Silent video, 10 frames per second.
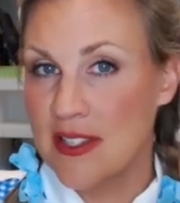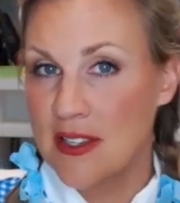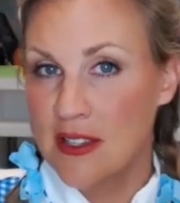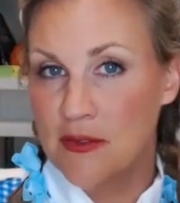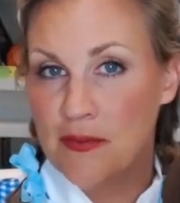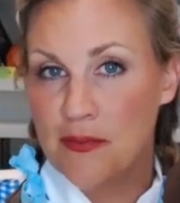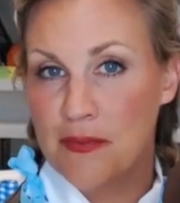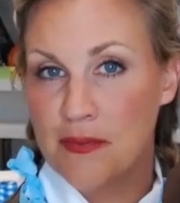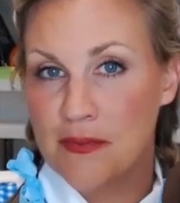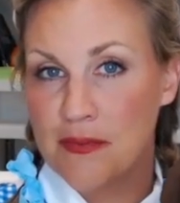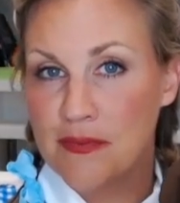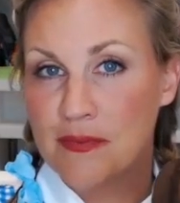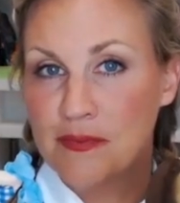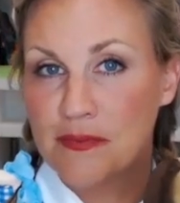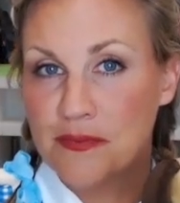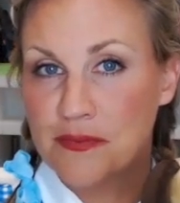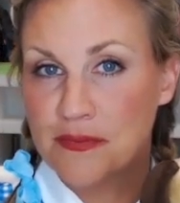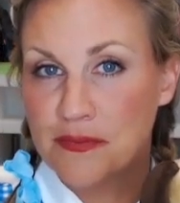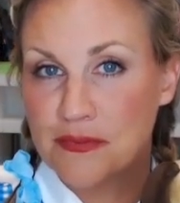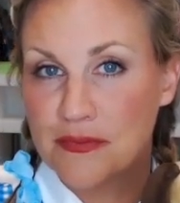Why did somebody drop a house on
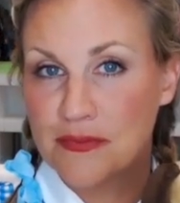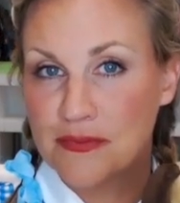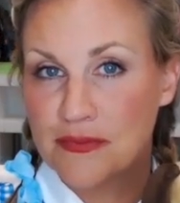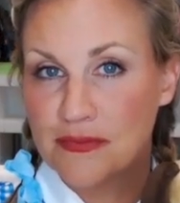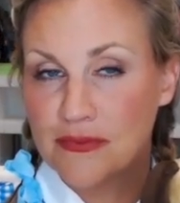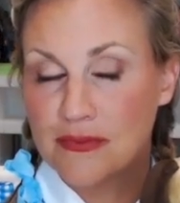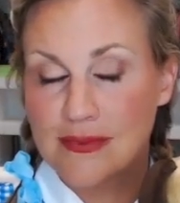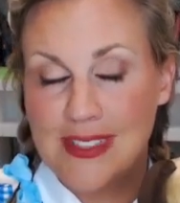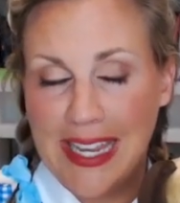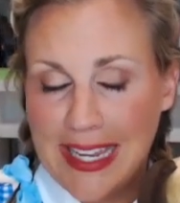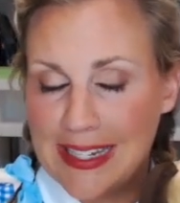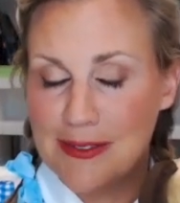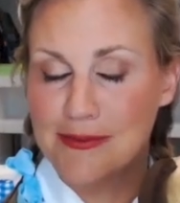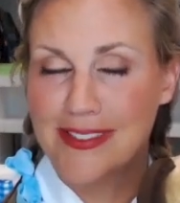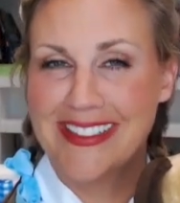my sister? Damn.